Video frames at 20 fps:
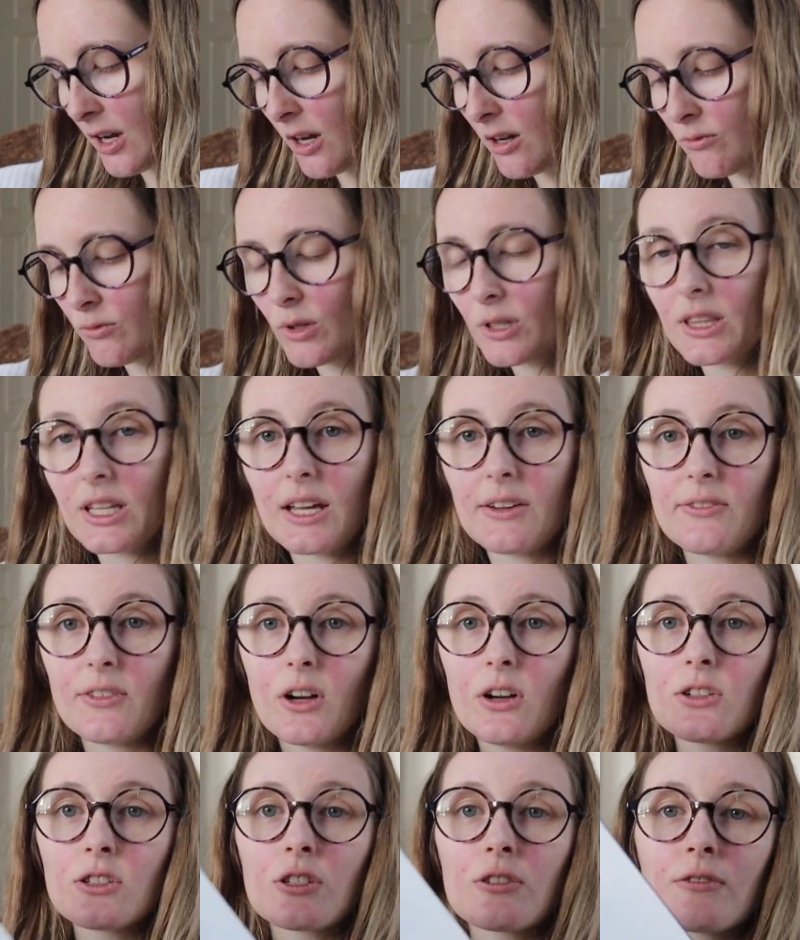of what they've
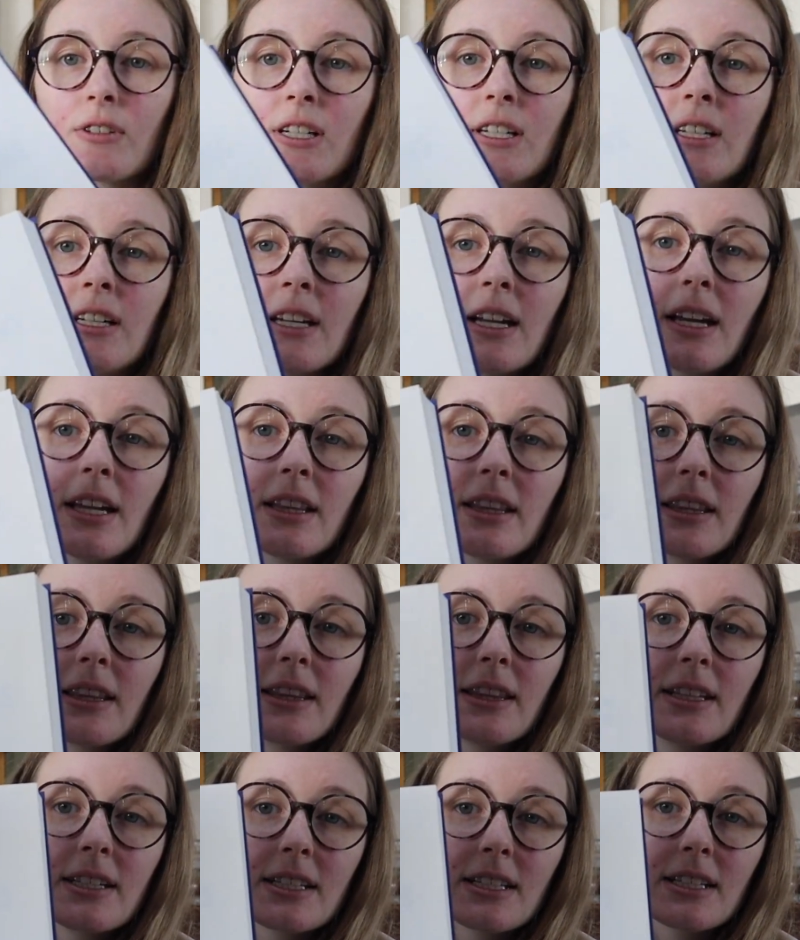also written, and
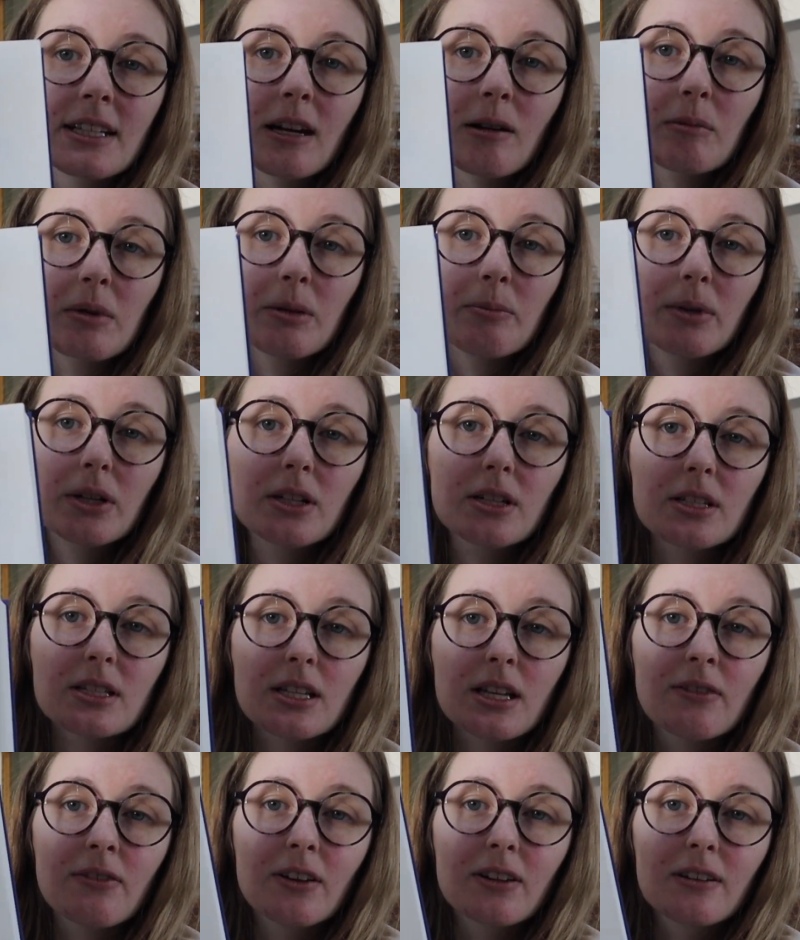this is how many
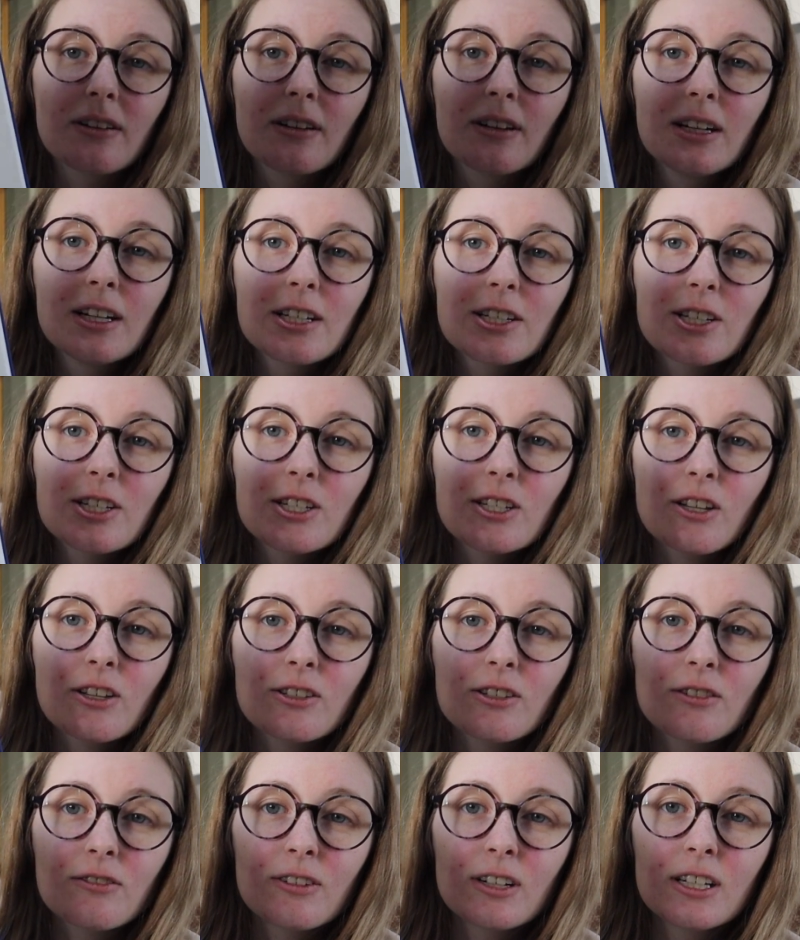books she's
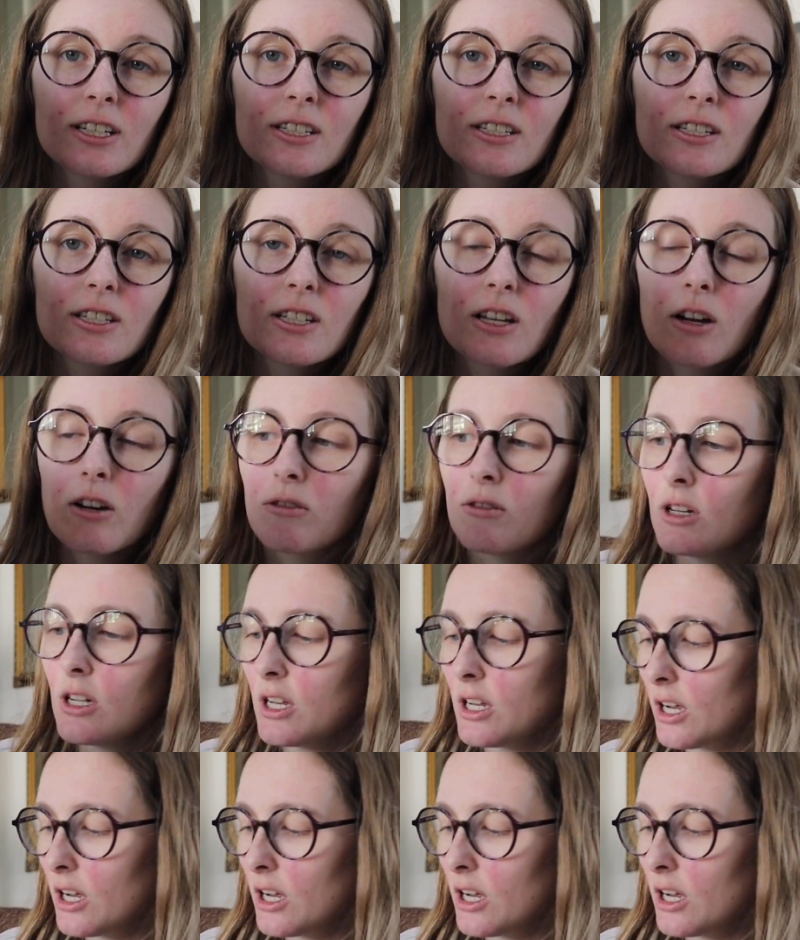also written. So